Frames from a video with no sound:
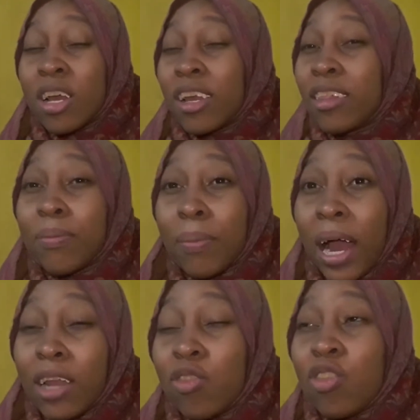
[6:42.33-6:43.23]
It's
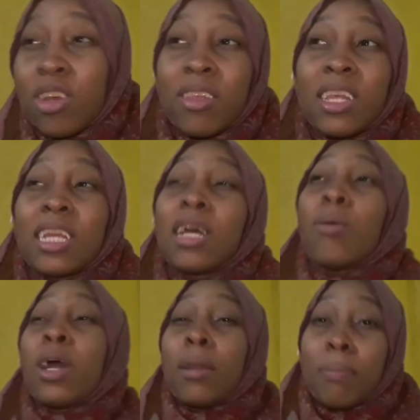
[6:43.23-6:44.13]
bad to just sit
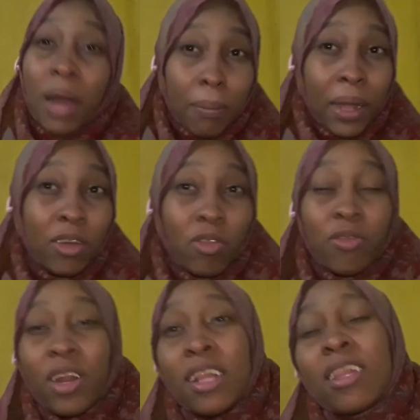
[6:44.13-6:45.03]
down and backbite your
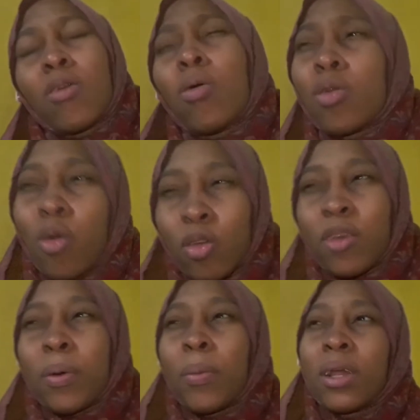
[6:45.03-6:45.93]
friends or
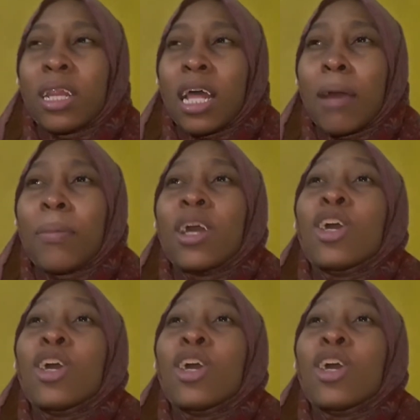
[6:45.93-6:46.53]
gossip about them,